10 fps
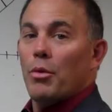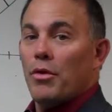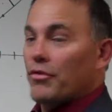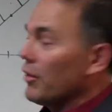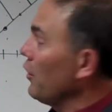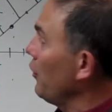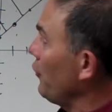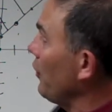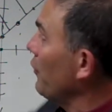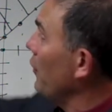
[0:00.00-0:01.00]
will be
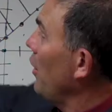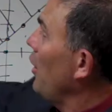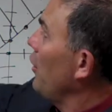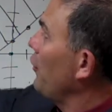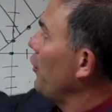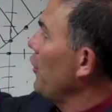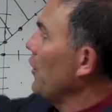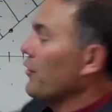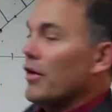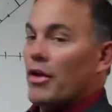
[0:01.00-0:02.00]
solutions to
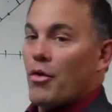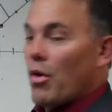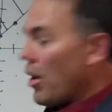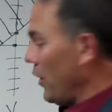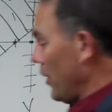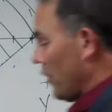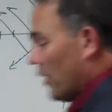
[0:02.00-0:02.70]
this inequality.